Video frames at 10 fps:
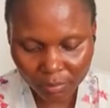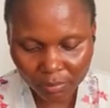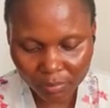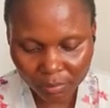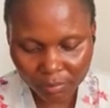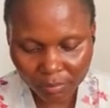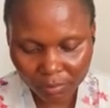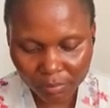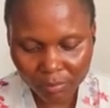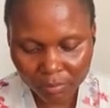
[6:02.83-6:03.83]

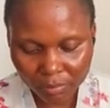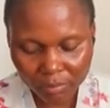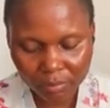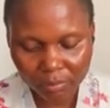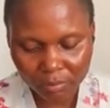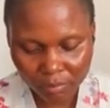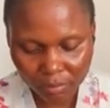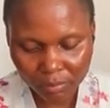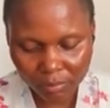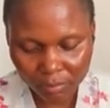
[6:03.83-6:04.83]

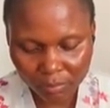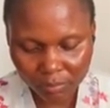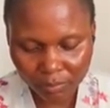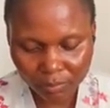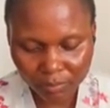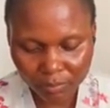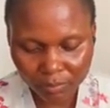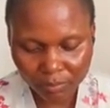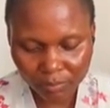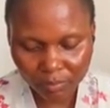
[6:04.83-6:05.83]

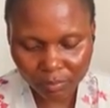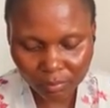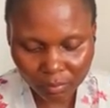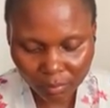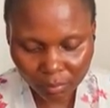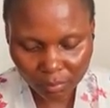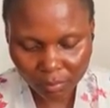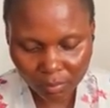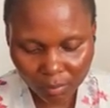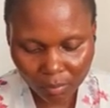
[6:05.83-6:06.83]

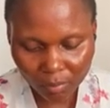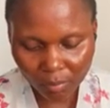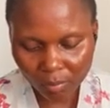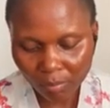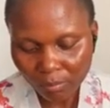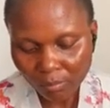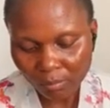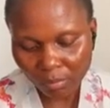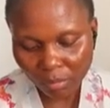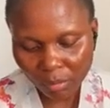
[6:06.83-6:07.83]

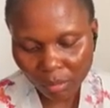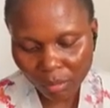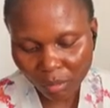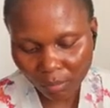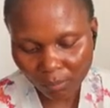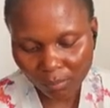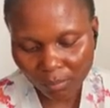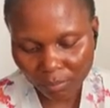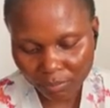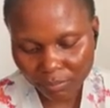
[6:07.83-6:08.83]

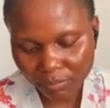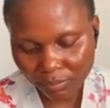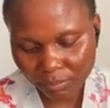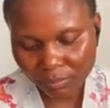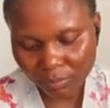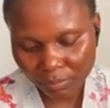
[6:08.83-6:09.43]
[no speech]